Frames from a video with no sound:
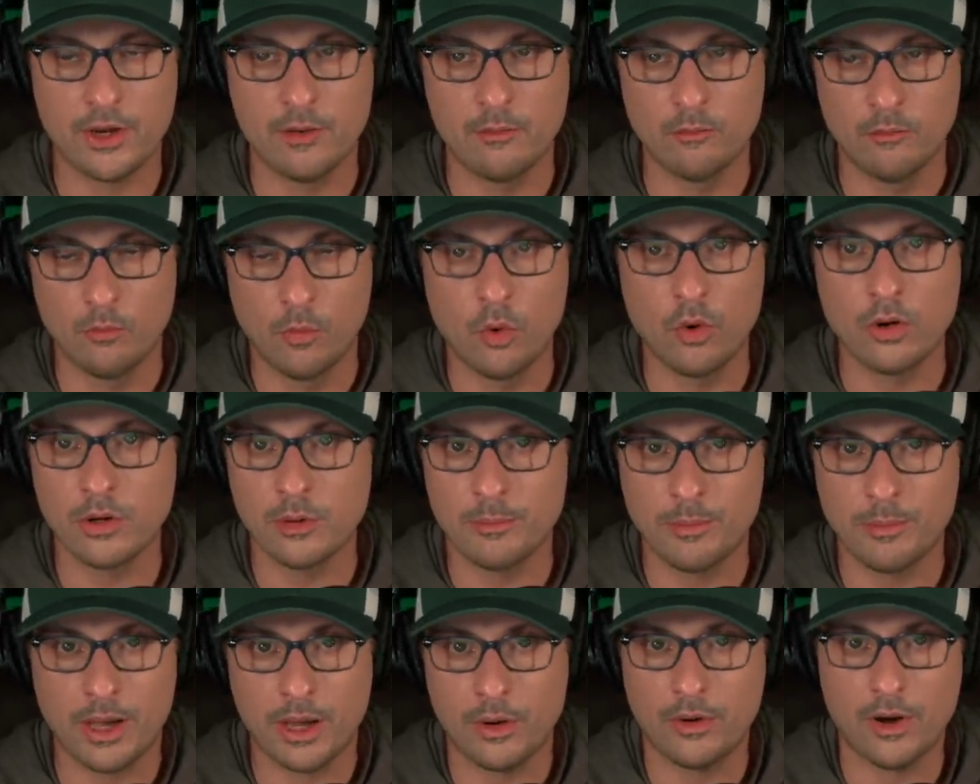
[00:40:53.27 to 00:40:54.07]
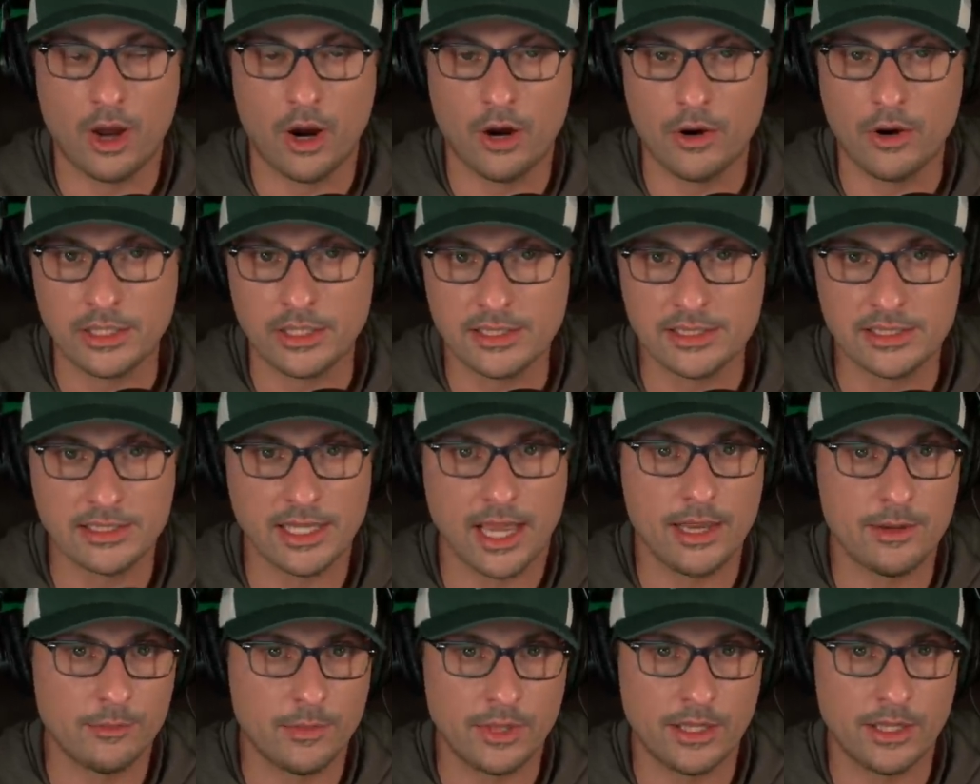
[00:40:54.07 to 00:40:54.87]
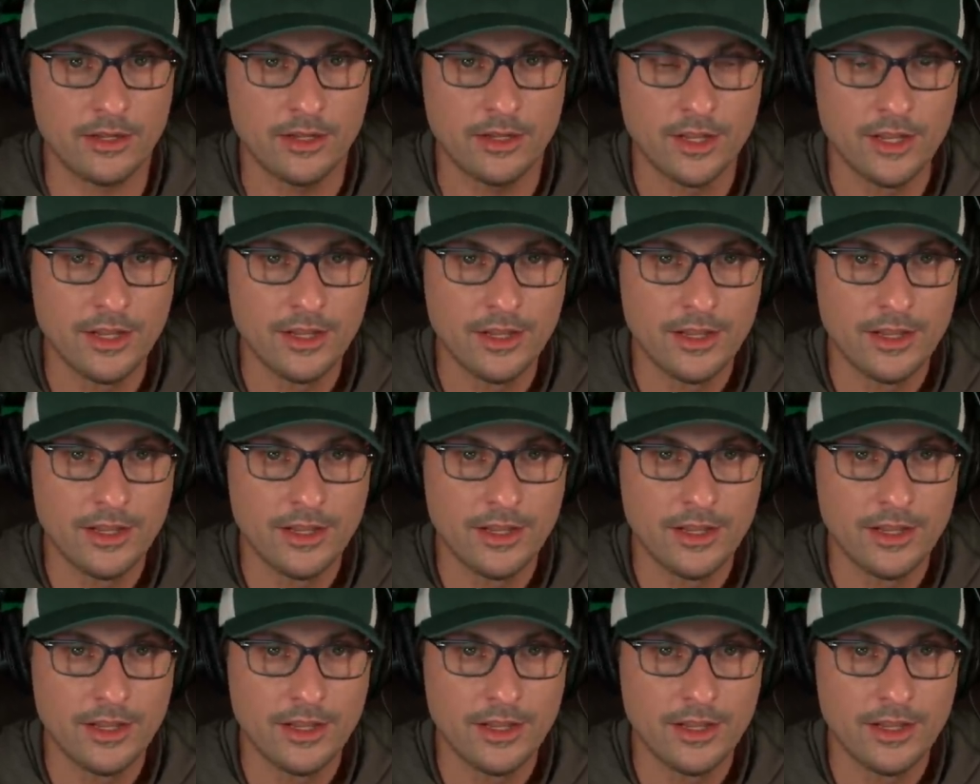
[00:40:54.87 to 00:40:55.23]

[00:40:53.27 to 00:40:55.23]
and more about our excitement